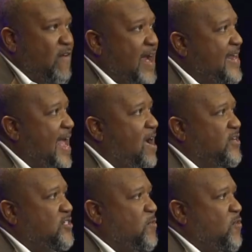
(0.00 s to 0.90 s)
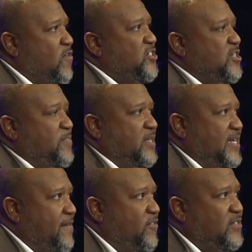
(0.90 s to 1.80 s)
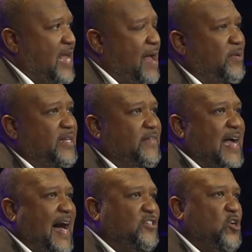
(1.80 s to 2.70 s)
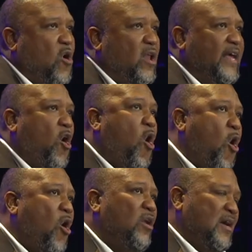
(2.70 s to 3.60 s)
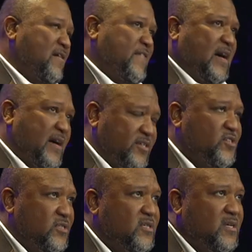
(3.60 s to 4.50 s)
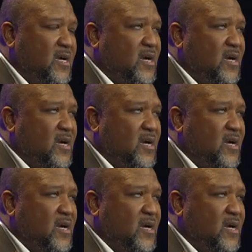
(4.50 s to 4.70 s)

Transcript: Right now, as Christian believers, I believe God's calling all of us,